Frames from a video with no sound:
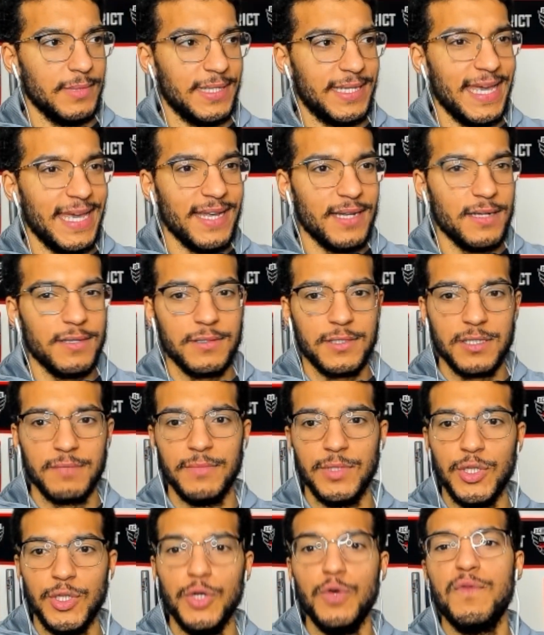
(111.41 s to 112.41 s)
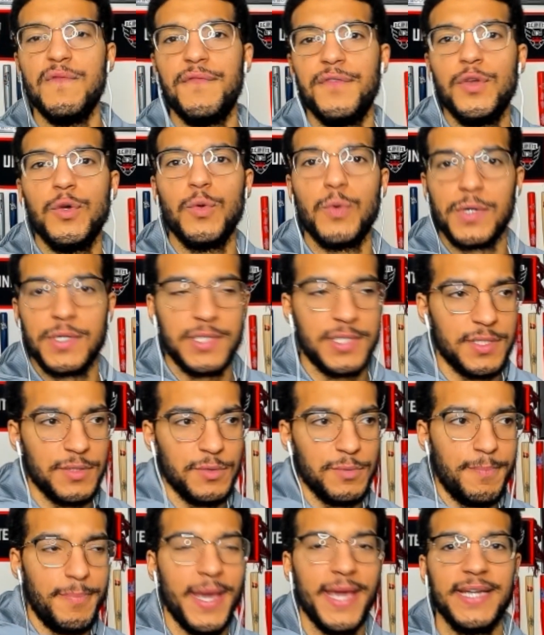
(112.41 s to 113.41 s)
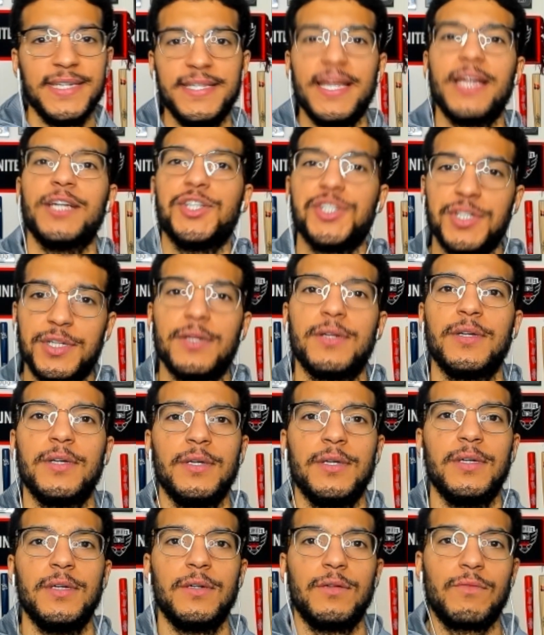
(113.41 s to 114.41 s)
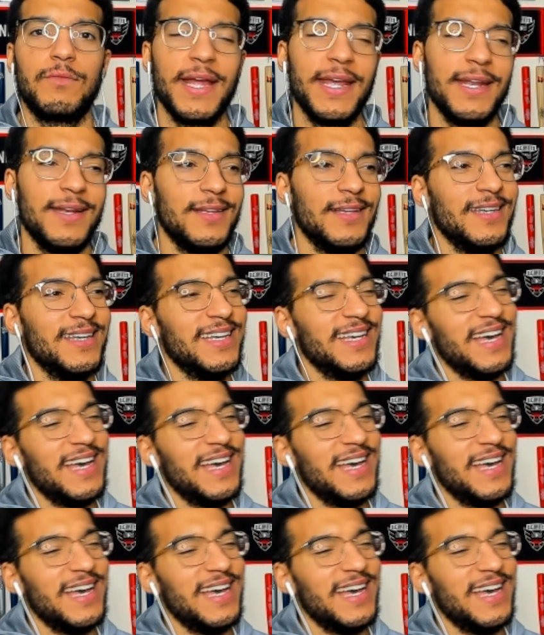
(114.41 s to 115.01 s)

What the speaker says: get some new viewers to pay attention, right?